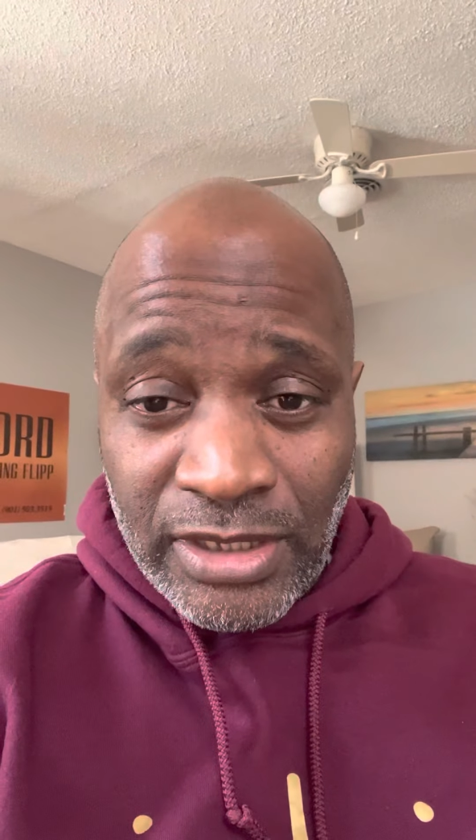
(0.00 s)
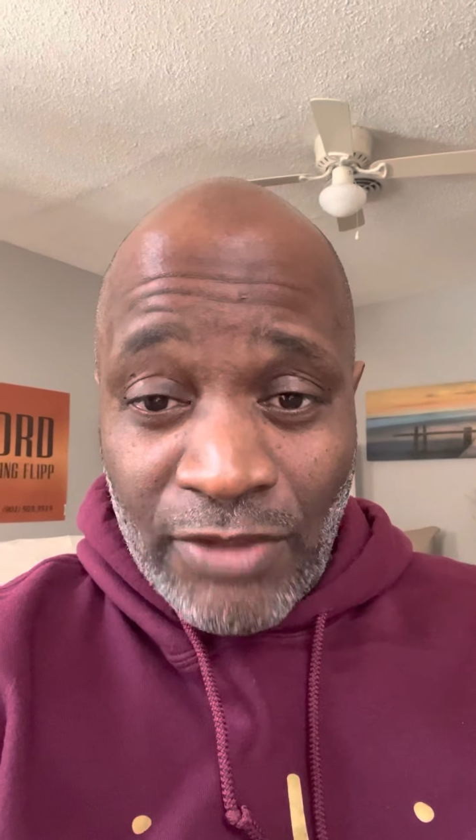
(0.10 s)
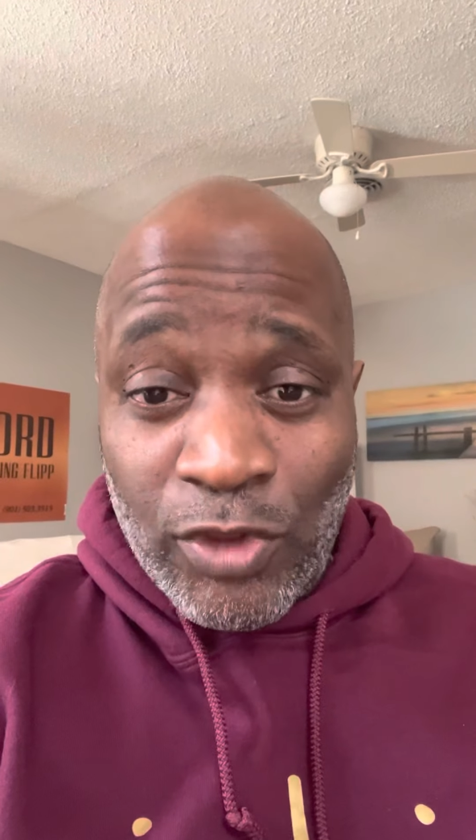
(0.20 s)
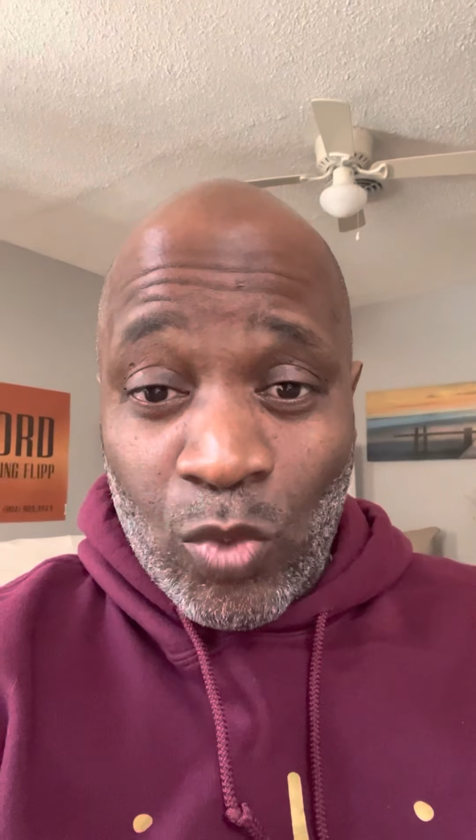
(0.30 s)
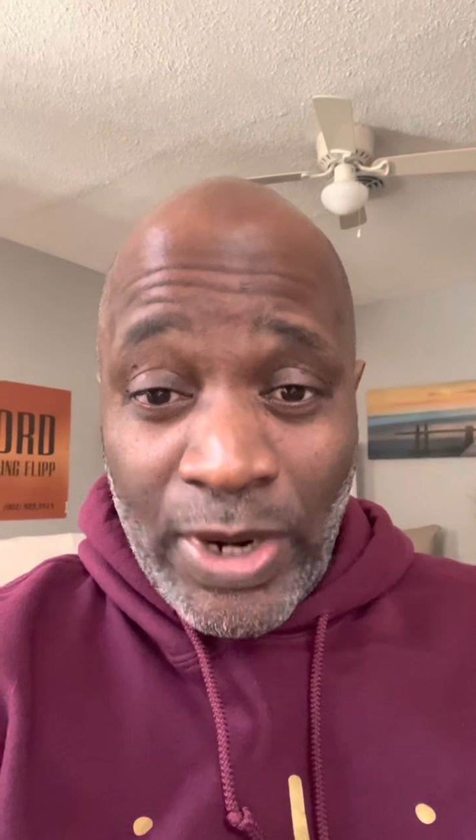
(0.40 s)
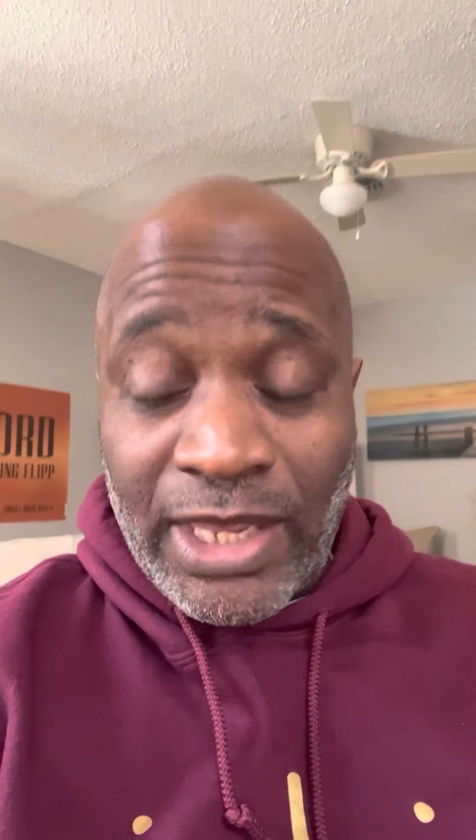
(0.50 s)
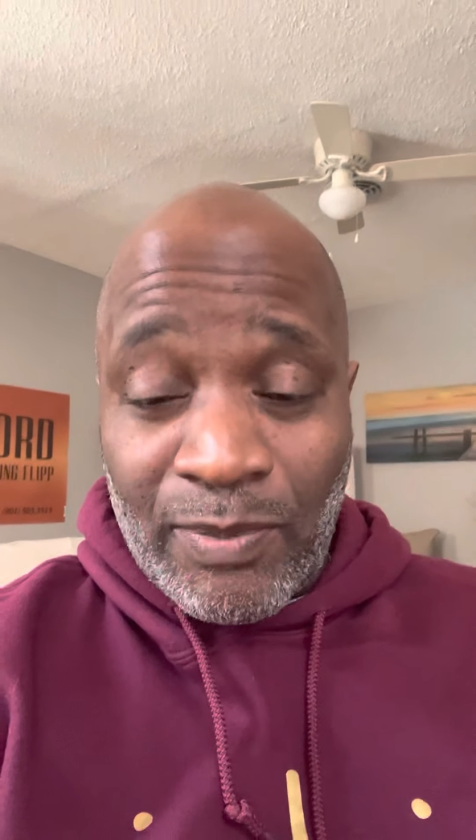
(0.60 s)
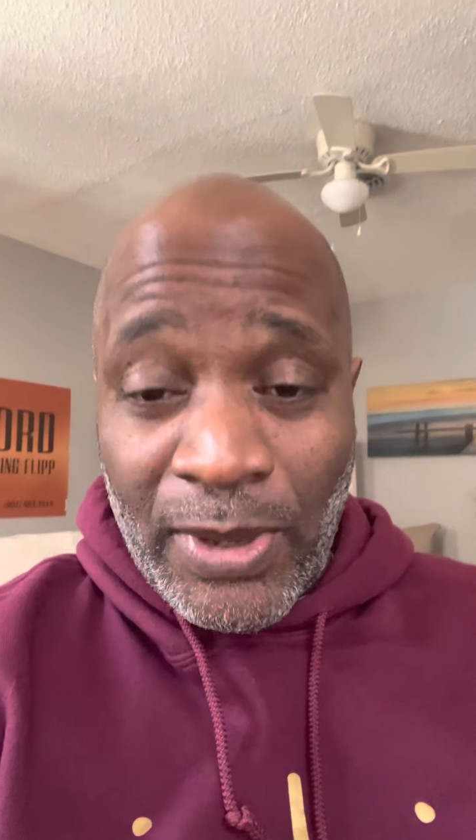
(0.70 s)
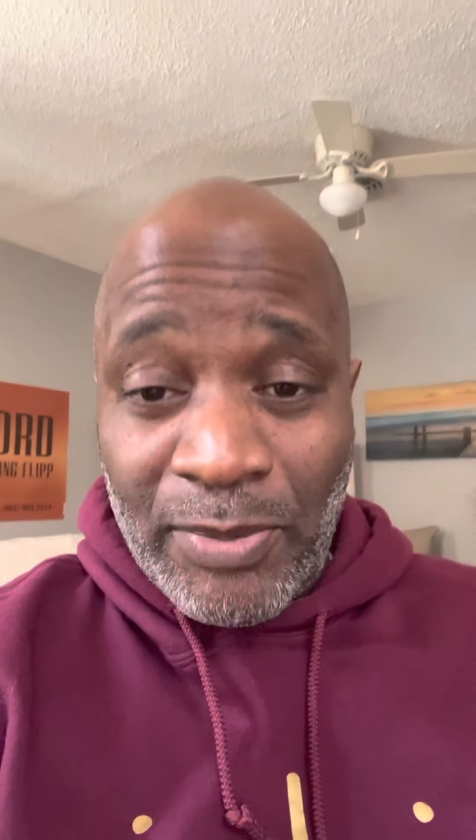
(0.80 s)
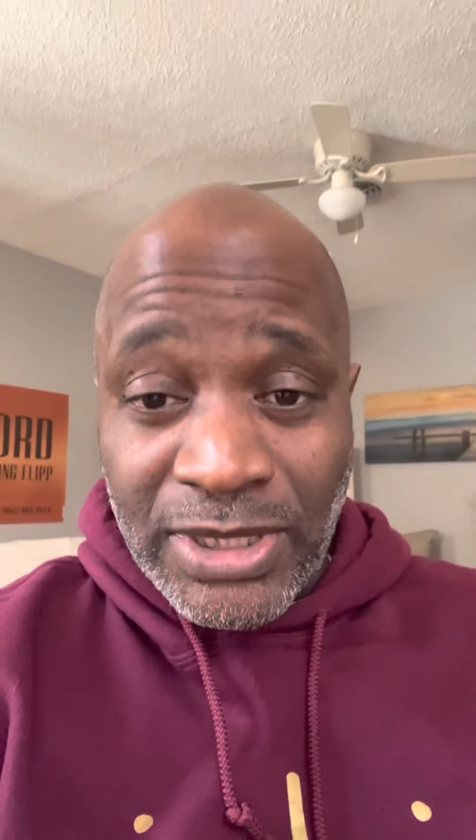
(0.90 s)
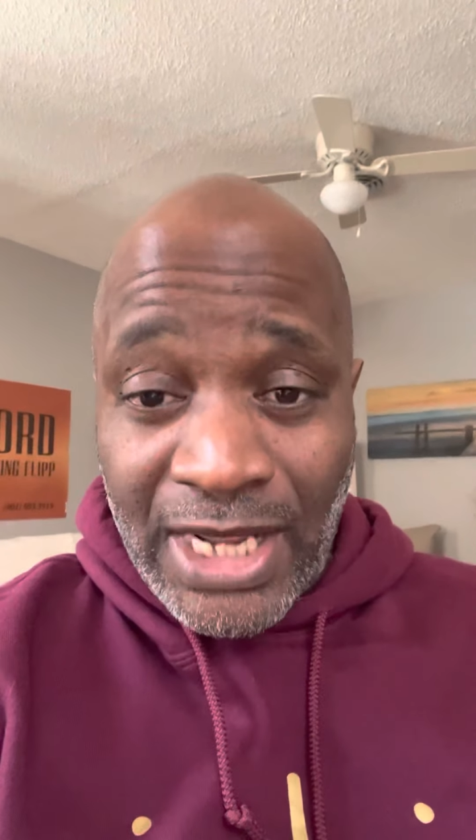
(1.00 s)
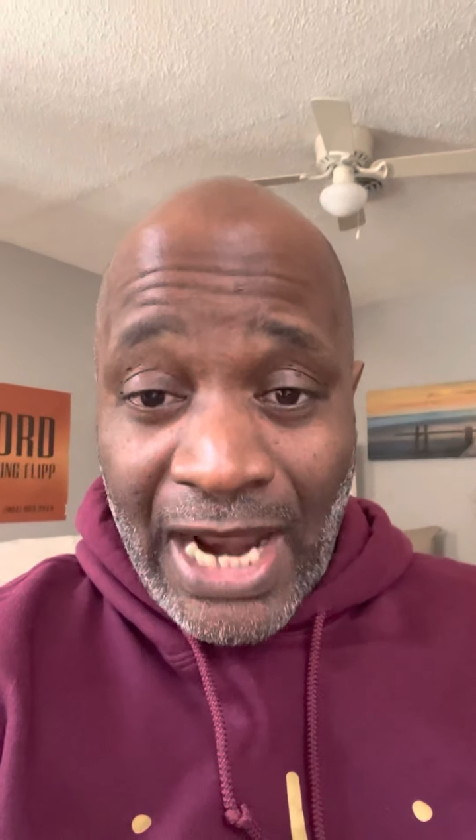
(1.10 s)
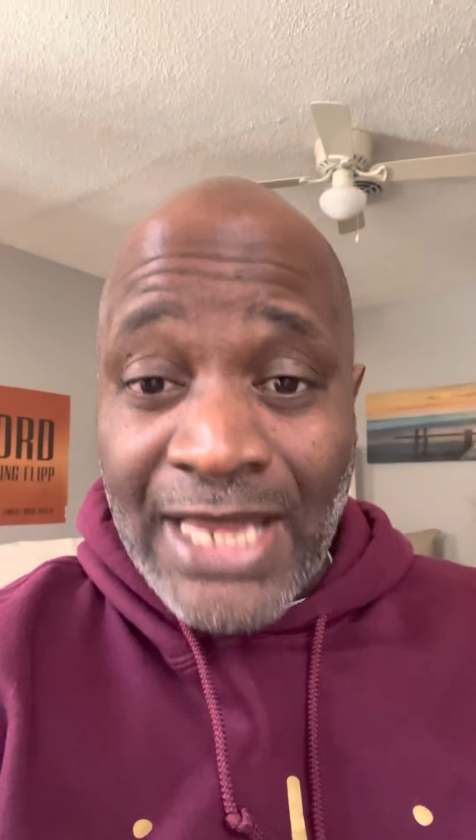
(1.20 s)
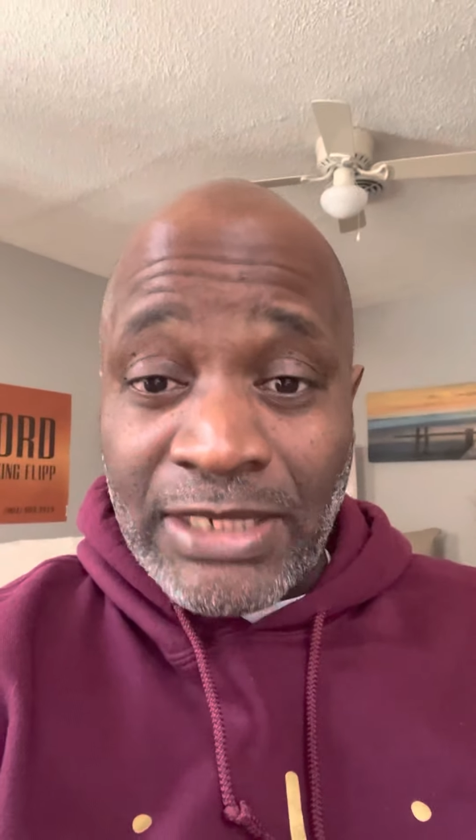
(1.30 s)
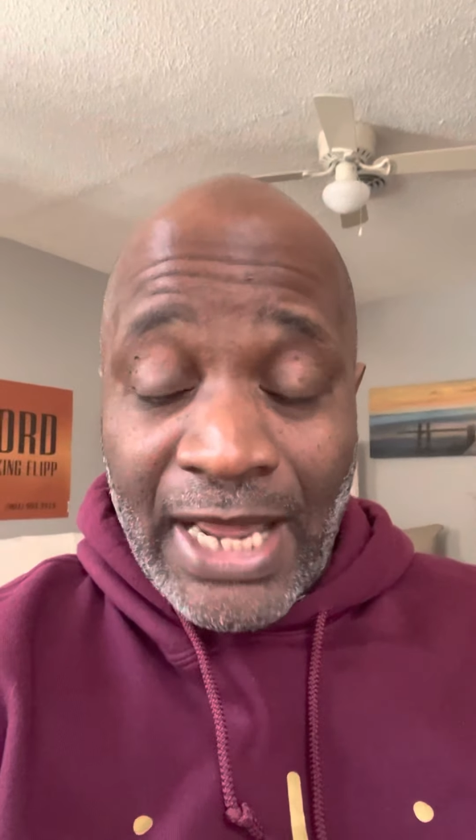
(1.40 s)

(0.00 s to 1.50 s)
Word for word: And the wicked people that I,